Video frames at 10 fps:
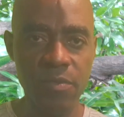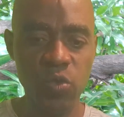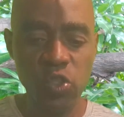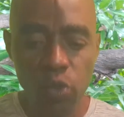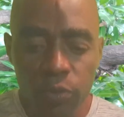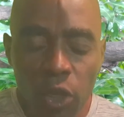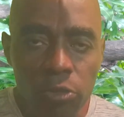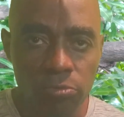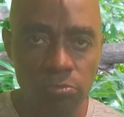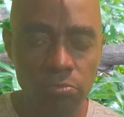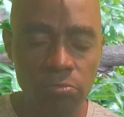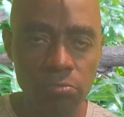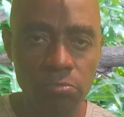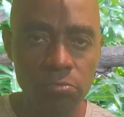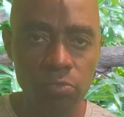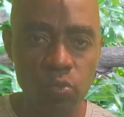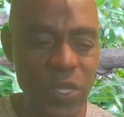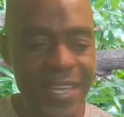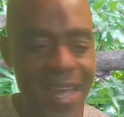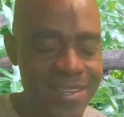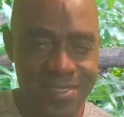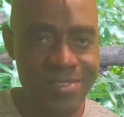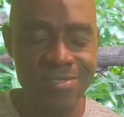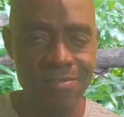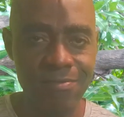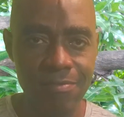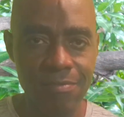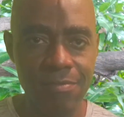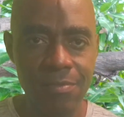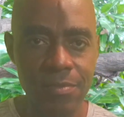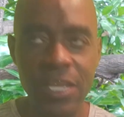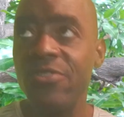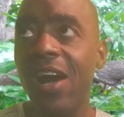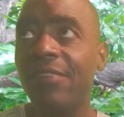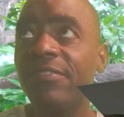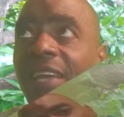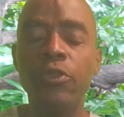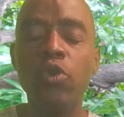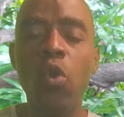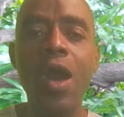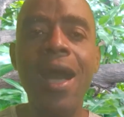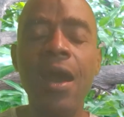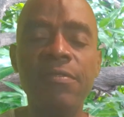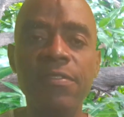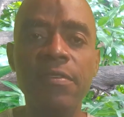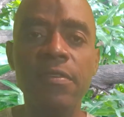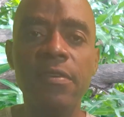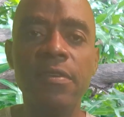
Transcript: We stoop down. We can't sit down. It don't have